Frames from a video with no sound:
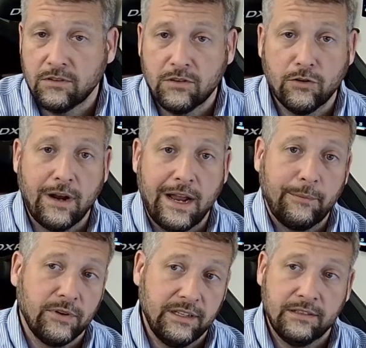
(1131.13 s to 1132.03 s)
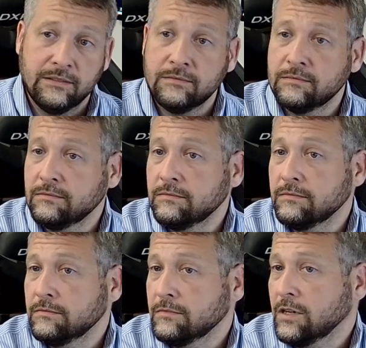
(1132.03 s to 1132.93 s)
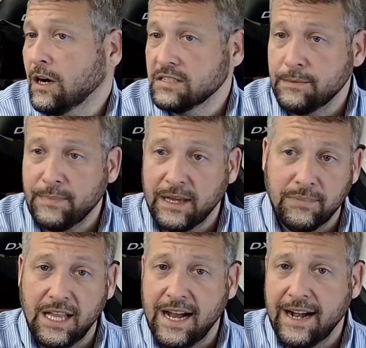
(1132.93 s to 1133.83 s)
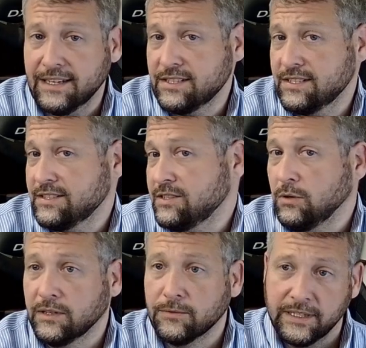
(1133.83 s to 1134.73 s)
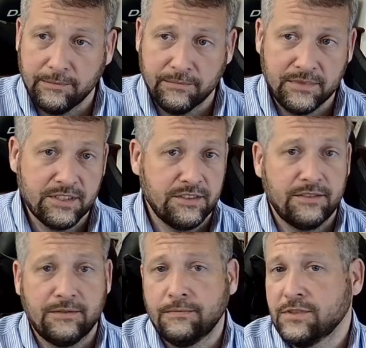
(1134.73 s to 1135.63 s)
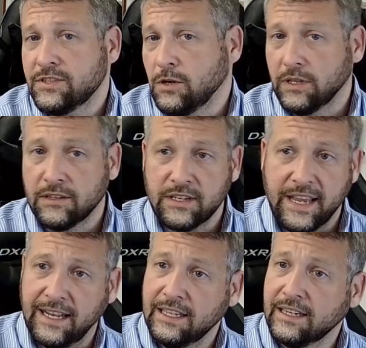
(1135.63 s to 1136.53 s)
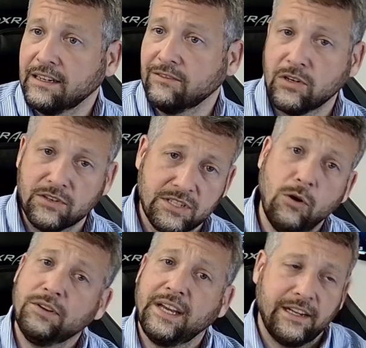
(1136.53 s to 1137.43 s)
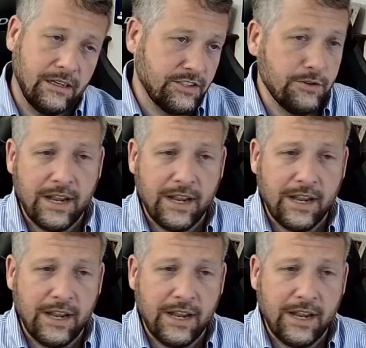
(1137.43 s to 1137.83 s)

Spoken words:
crime ridden, cars up on blocks, stolen rims, stolen catalytic converters, the whole 9 yards.